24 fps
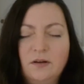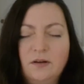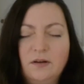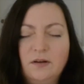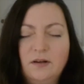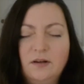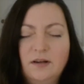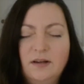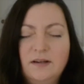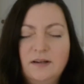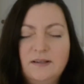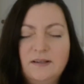
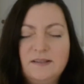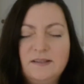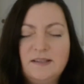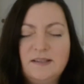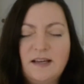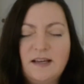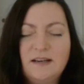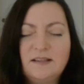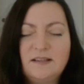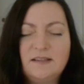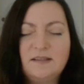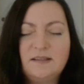and he
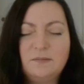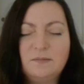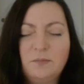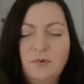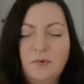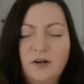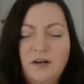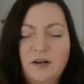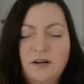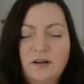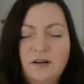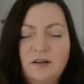said it's
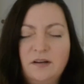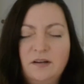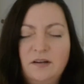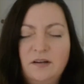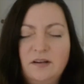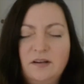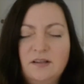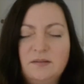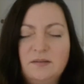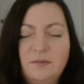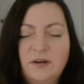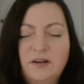
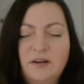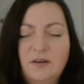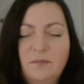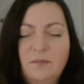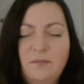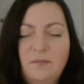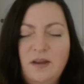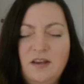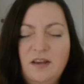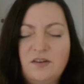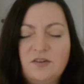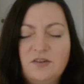where you
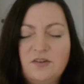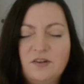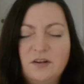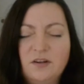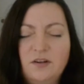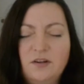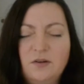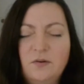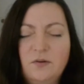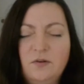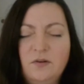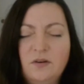meet your
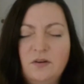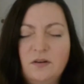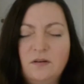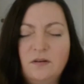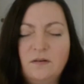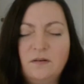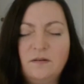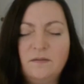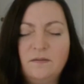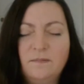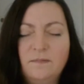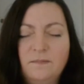
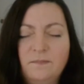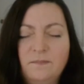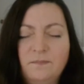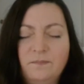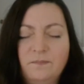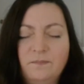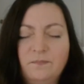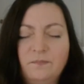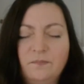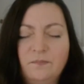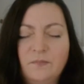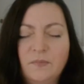union,
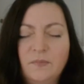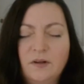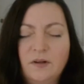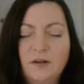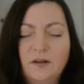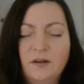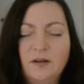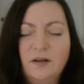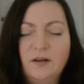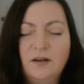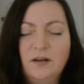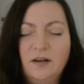
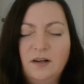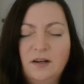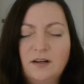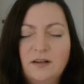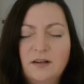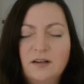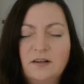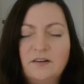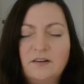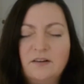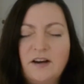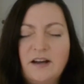like
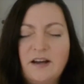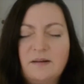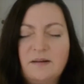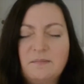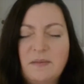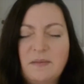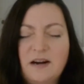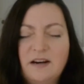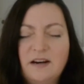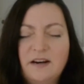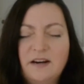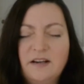a grand
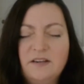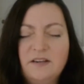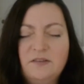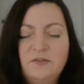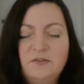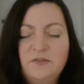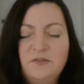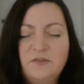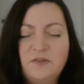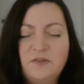marriage.